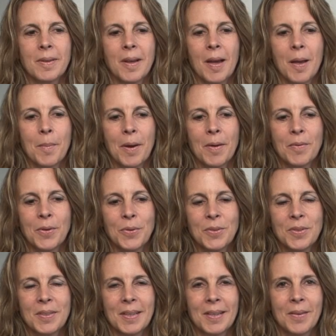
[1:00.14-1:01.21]
time I've known
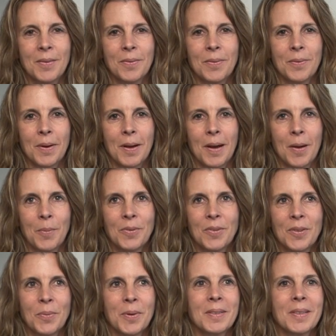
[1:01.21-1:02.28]
Sid, when
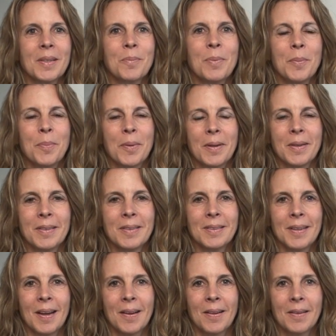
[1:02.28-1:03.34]
she worked at People and
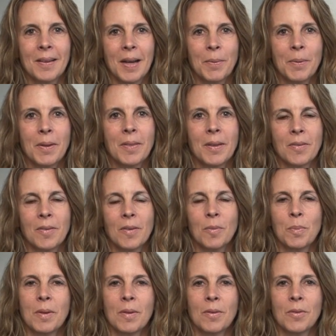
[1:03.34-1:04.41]
InStyle, I really think she's
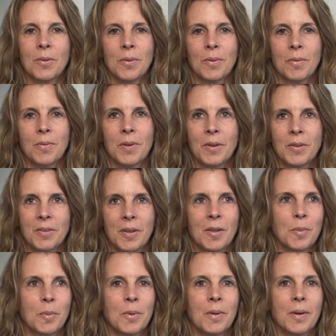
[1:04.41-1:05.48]
been sort of their
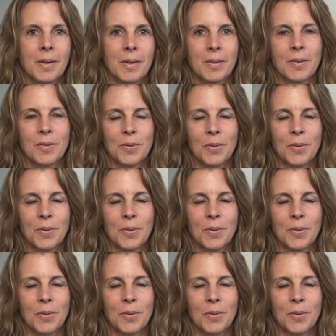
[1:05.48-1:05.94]
charitable heart and